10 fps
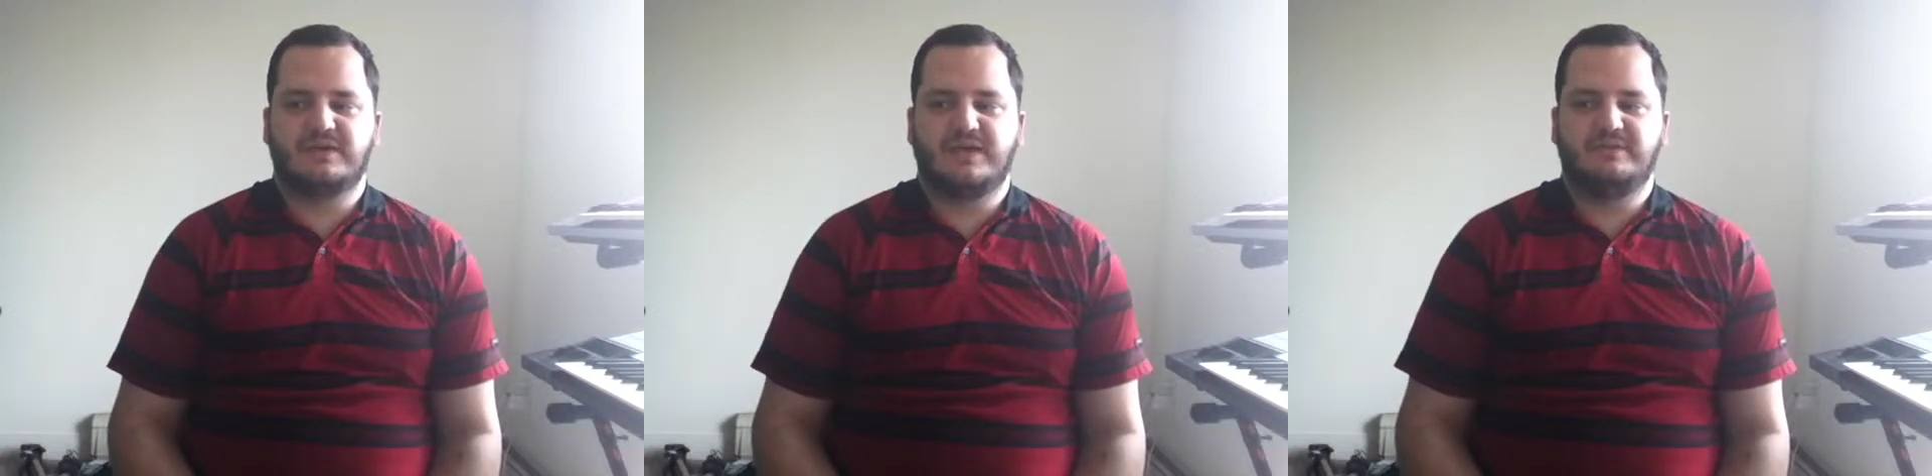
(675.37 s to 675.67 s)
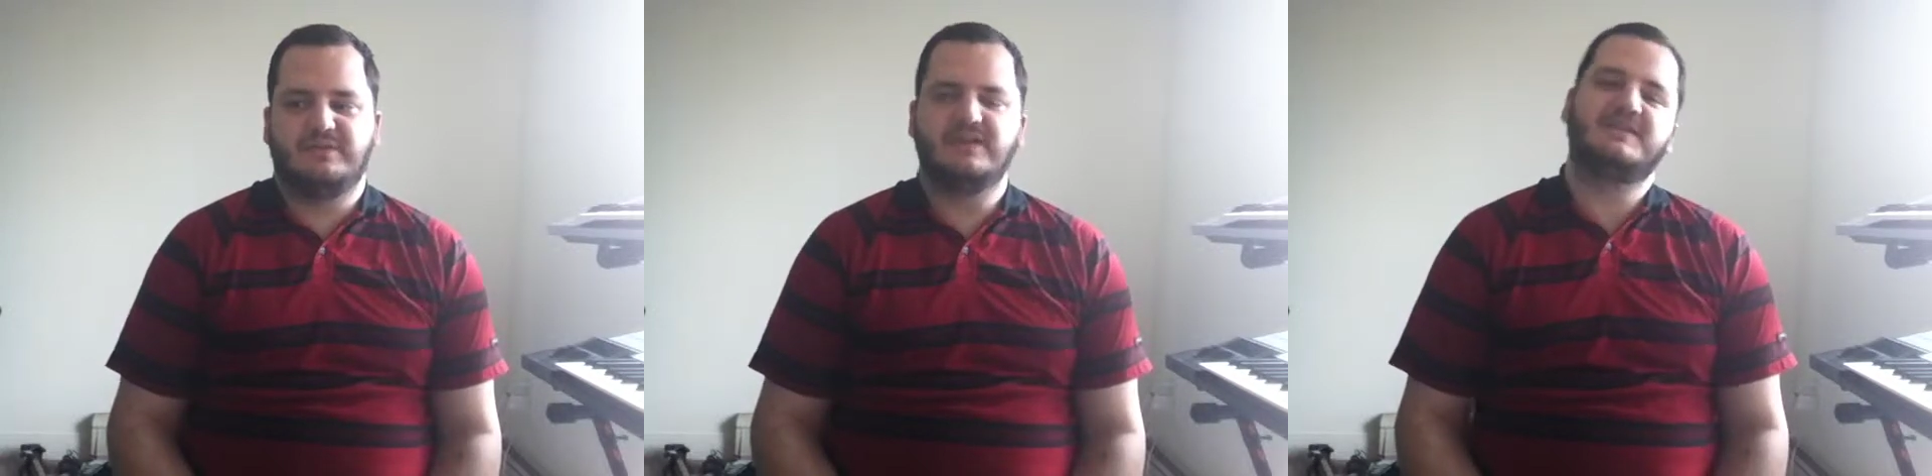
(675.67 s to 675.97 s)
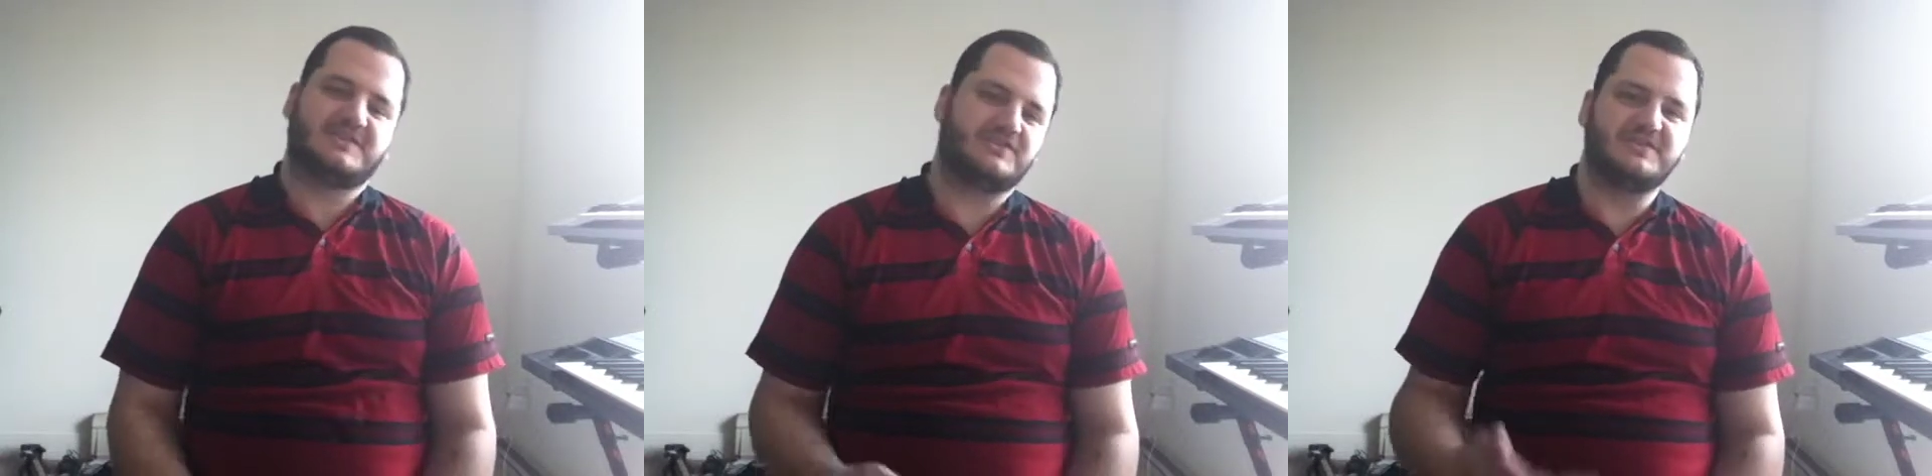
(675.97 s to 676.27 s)
and in a
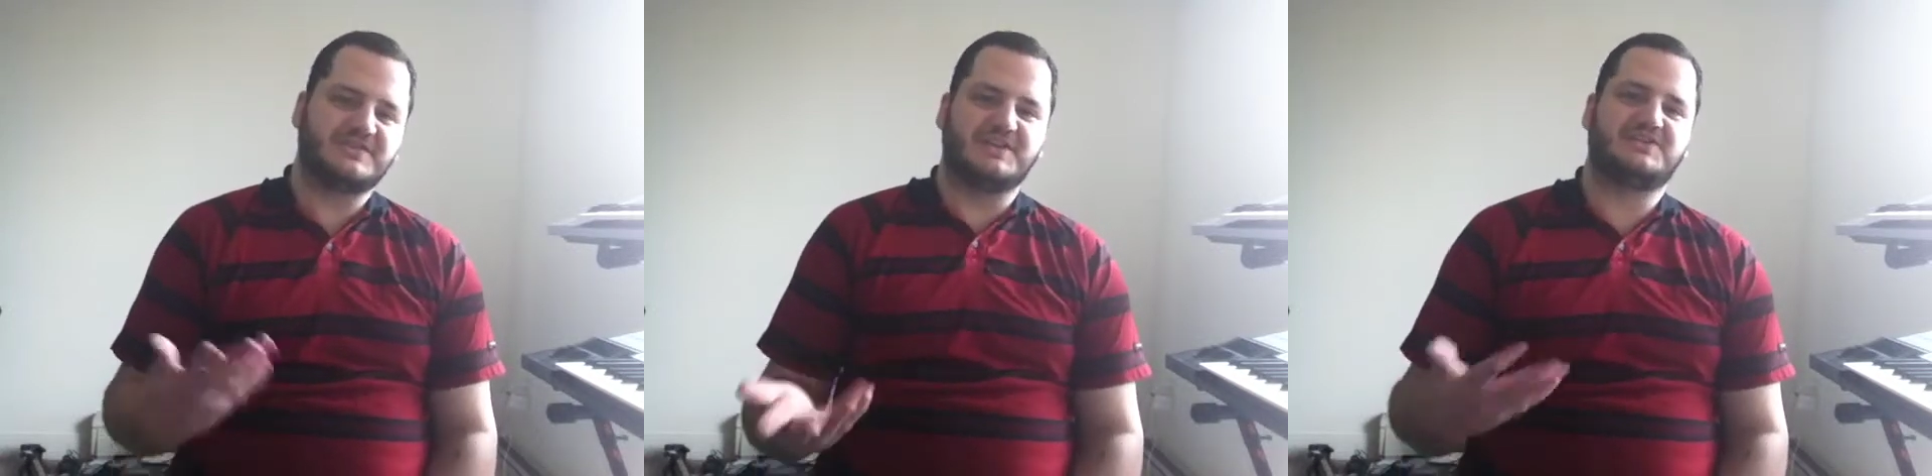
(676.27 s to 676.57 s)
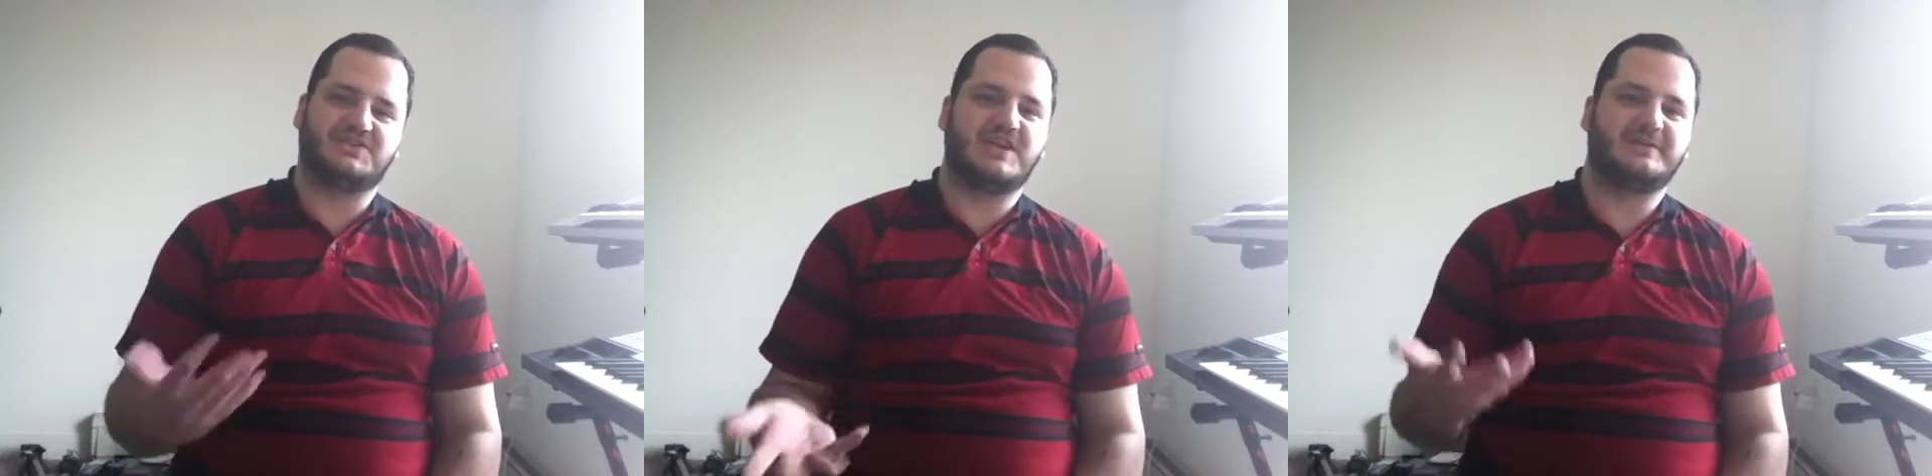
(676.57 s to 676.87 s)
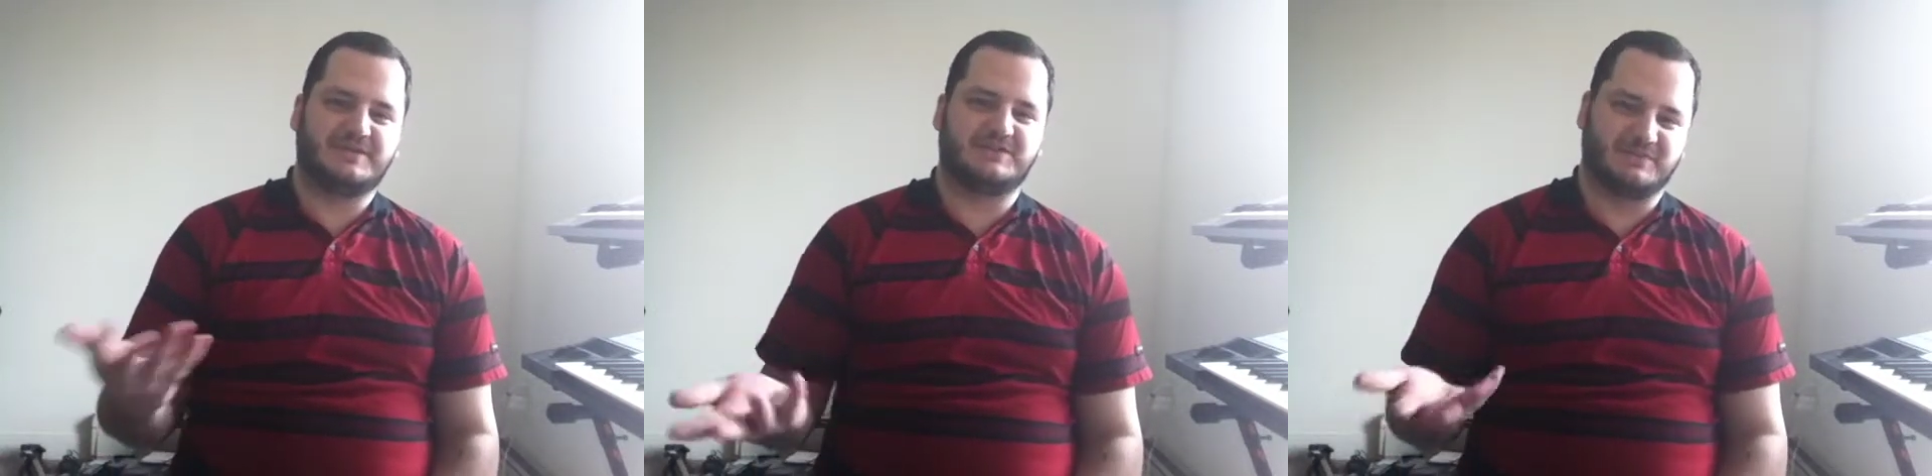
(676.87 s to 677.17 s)
certain sense,
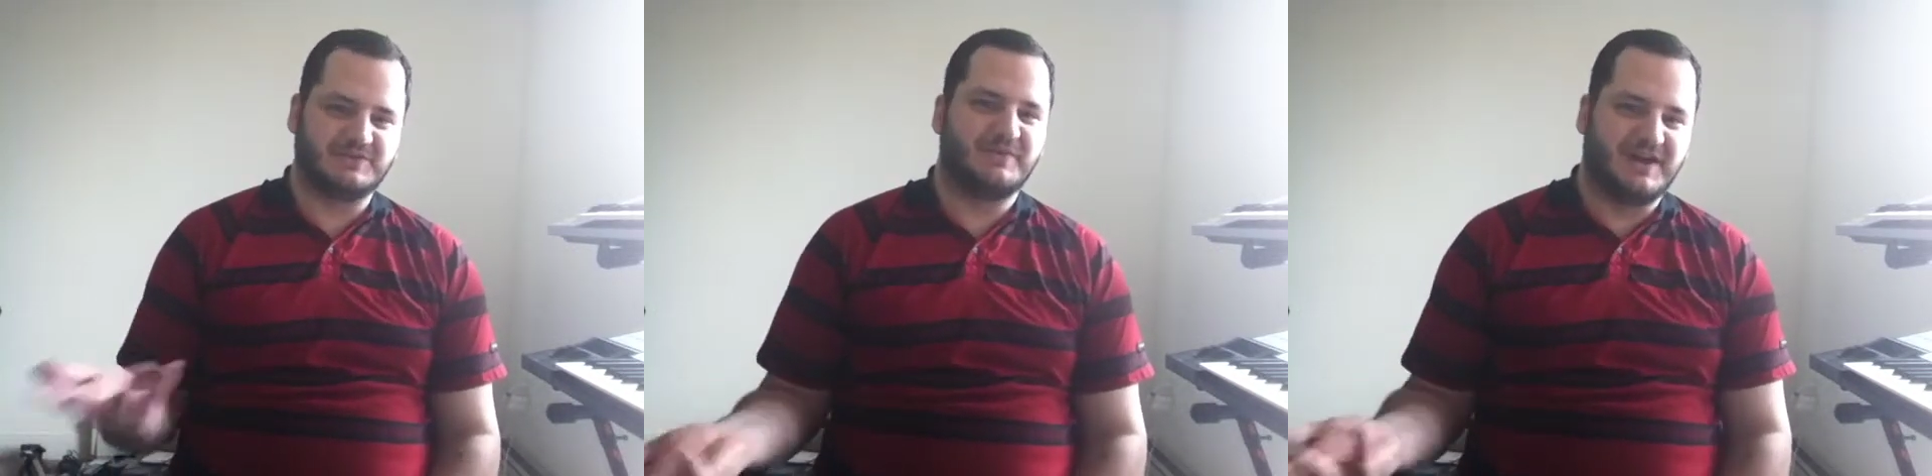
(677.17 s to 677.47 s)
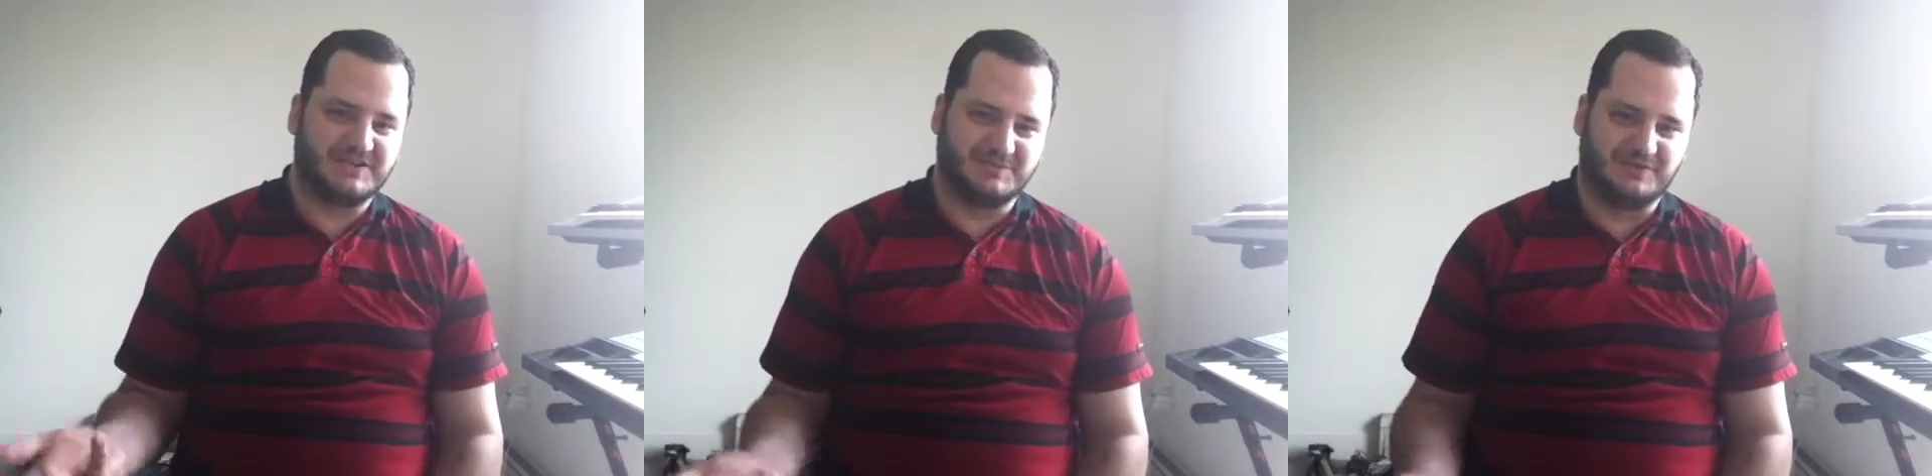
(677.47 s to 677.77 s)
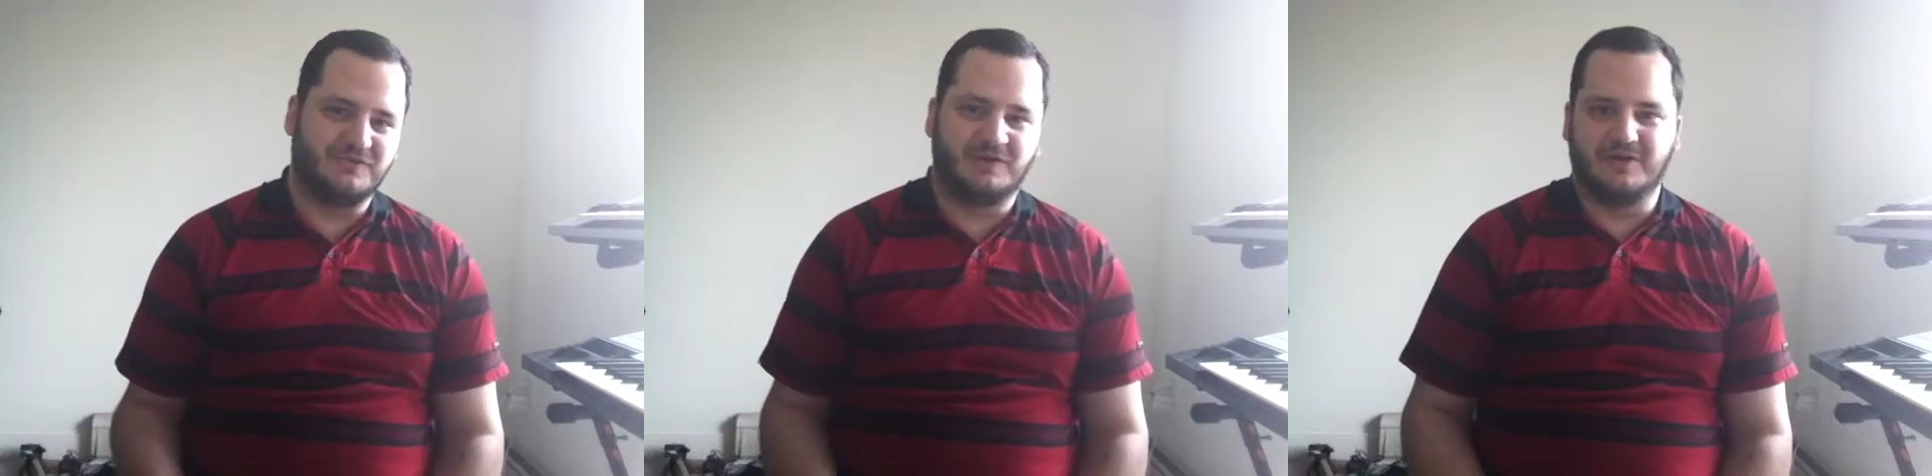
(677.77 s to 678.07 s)
James is responsible
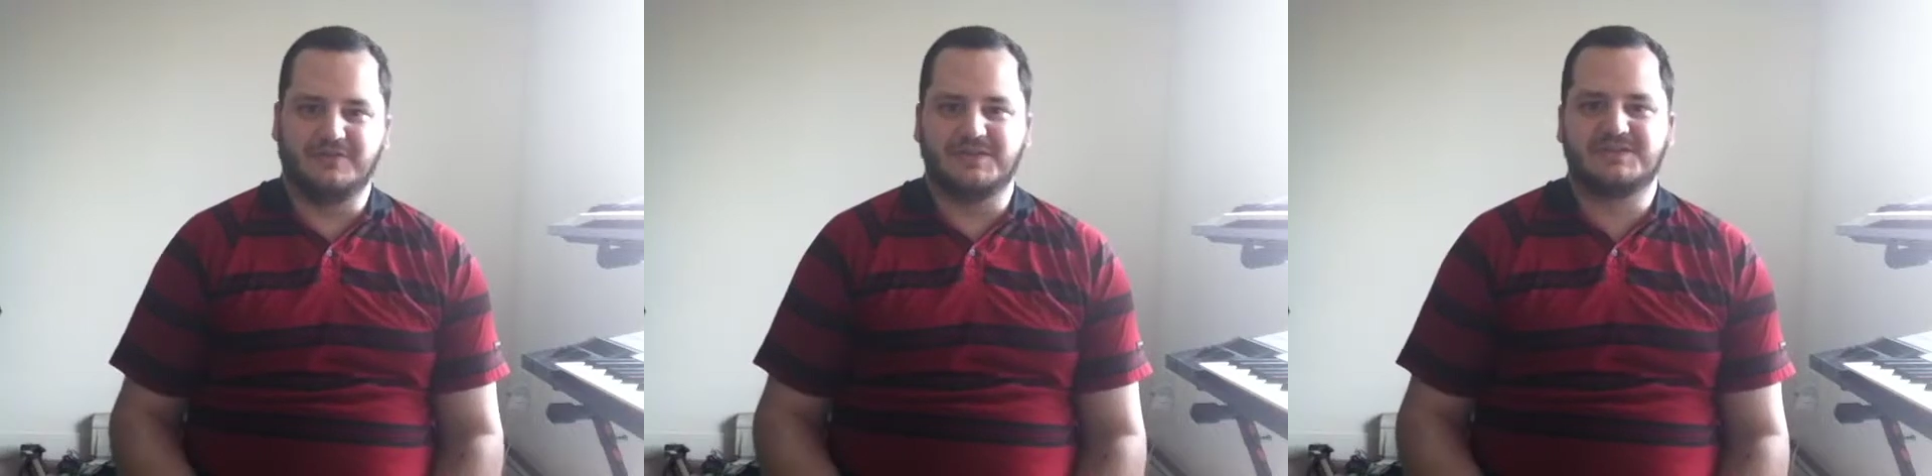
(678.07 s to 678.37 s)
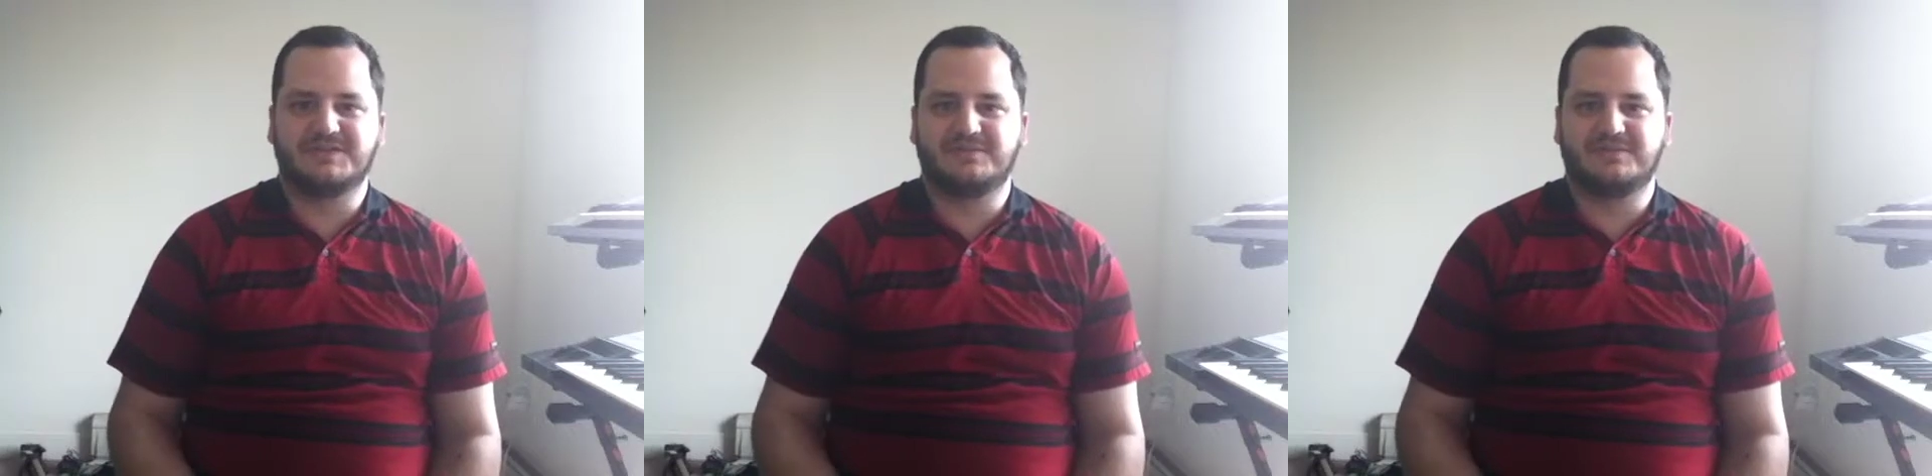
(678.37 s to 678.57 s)
for all this.